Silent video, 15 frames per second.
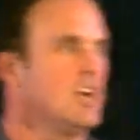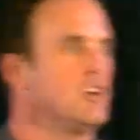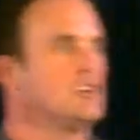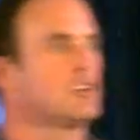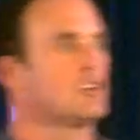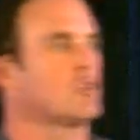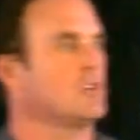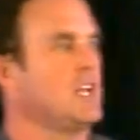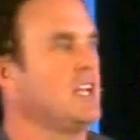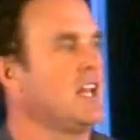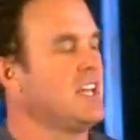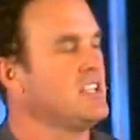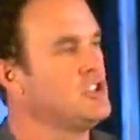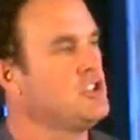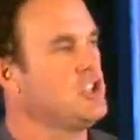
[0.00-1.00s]
You create
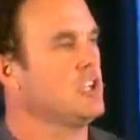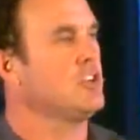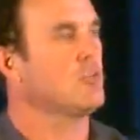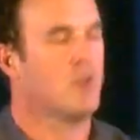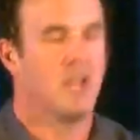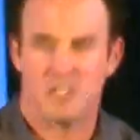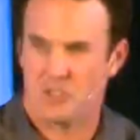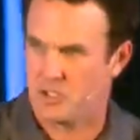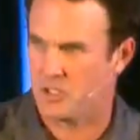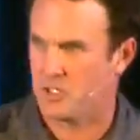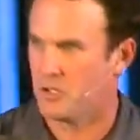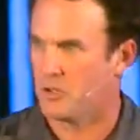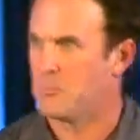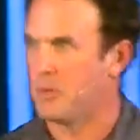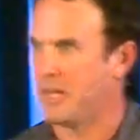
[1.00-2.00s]
a
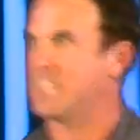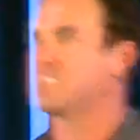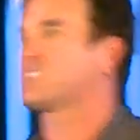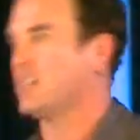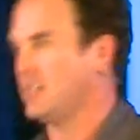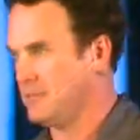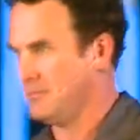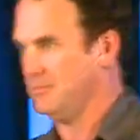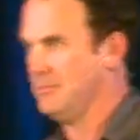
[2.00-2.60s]
generational blessing.